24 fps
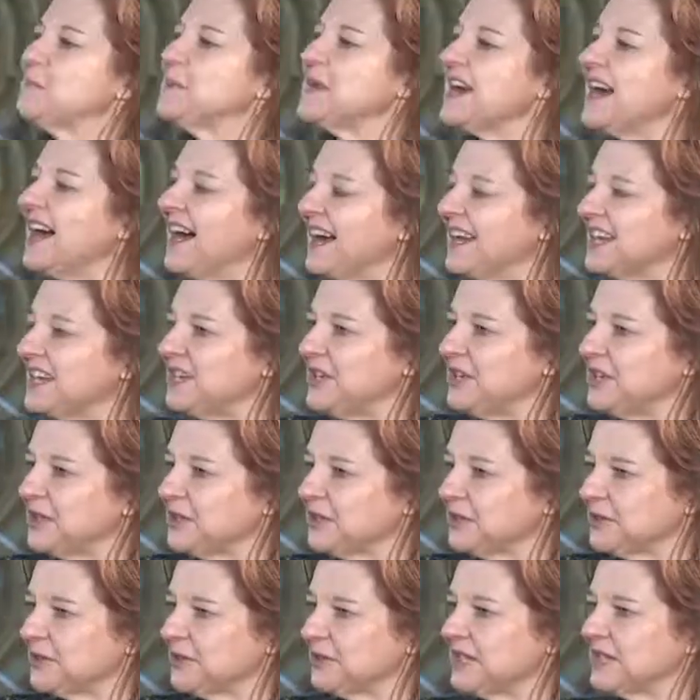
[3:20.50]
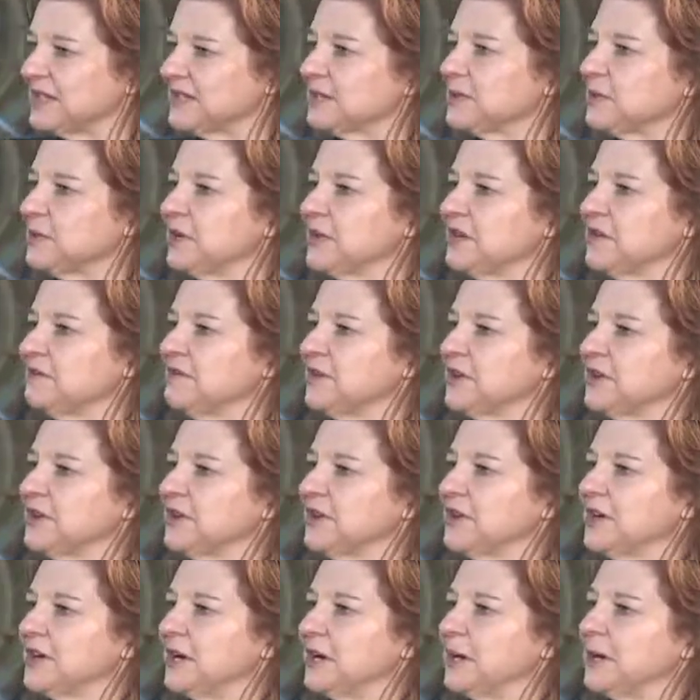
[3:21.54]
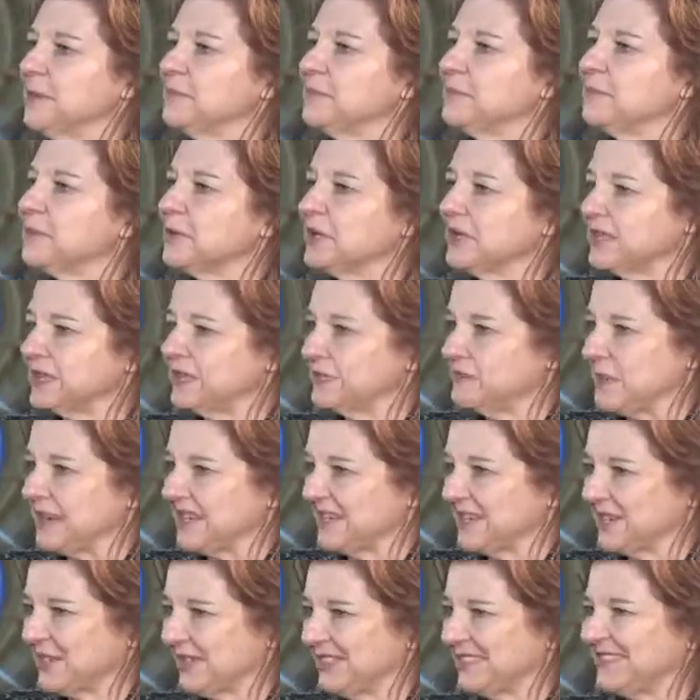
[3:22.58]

behind you is one of your really special.